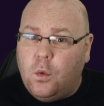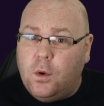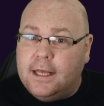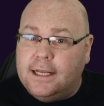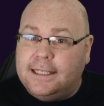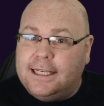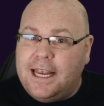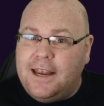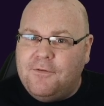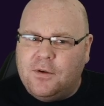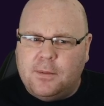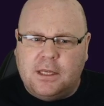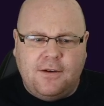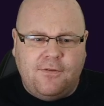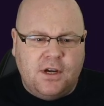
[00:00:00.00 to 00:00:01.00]
with a team
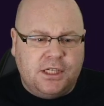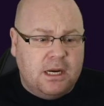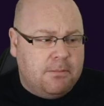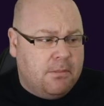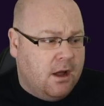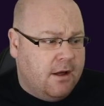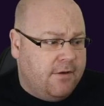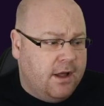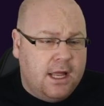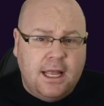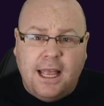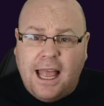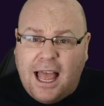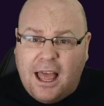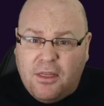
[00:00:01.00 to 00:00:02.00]
from the division above,
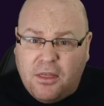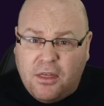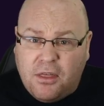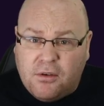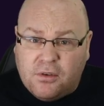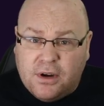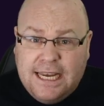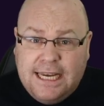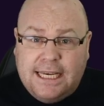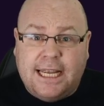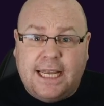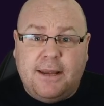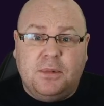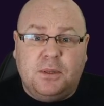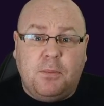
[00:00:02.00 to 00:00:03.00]
and three
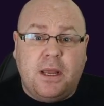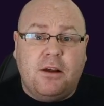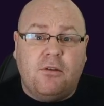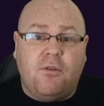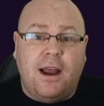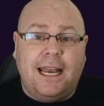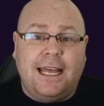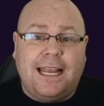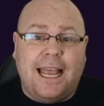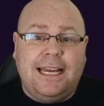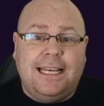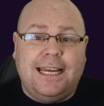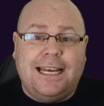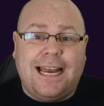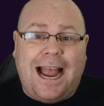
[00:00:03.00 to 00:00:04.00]
teams being
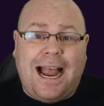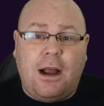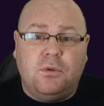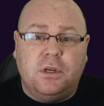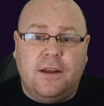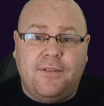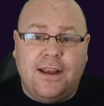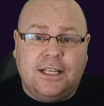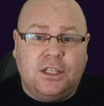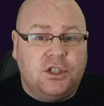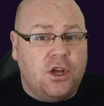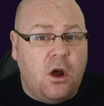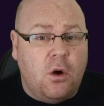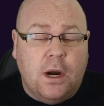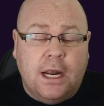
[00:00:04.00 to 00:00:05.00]
relegated out of it.
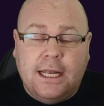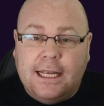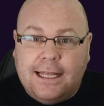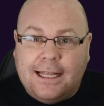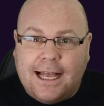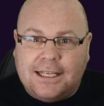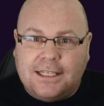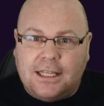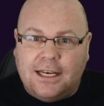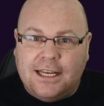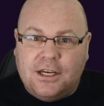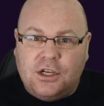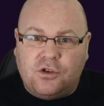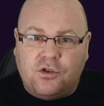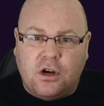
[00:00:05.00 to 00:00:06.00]
So that's the
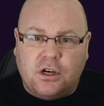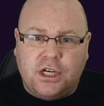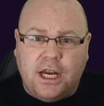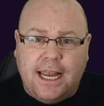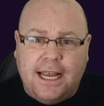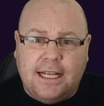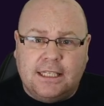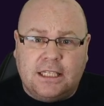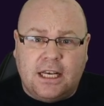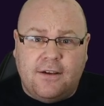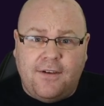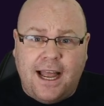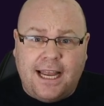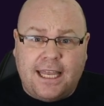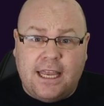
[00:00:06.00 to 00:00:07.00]
league structure in
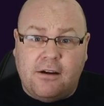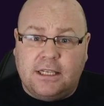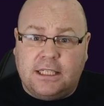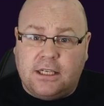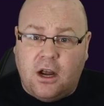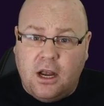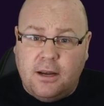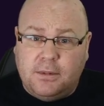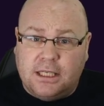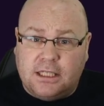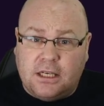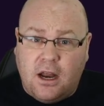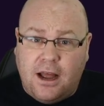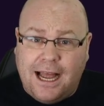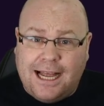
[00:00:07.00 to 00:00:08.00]
Slovakia. It's time to
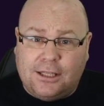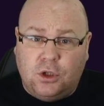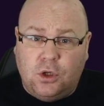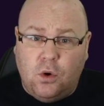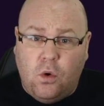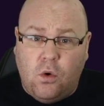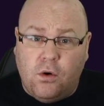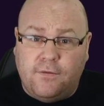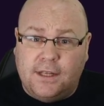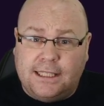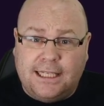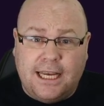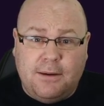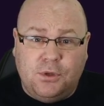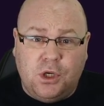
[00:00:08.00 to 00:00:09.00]
start our tour of the
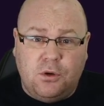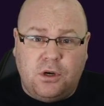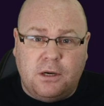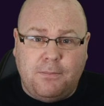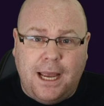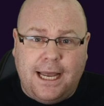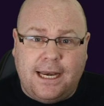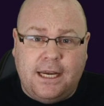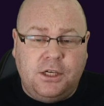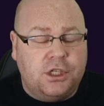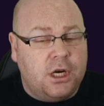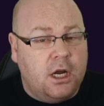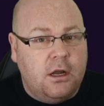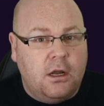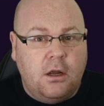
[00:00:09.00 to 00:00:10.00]
teams you could
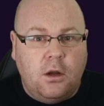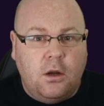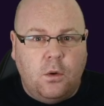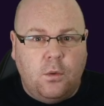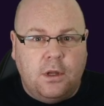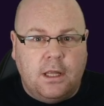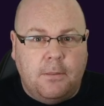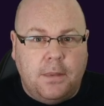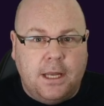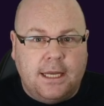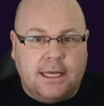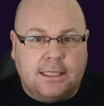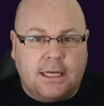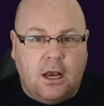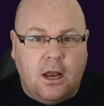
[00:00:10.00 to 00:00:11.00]
manage with the
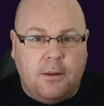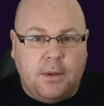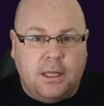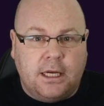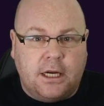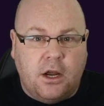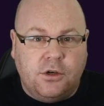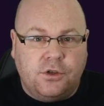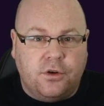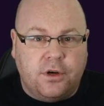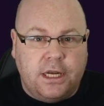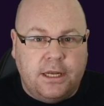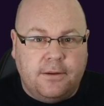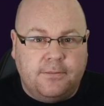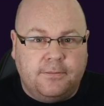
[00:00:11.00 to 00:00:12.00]
biggest club in the
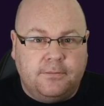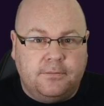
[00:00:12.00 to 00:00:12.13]
country.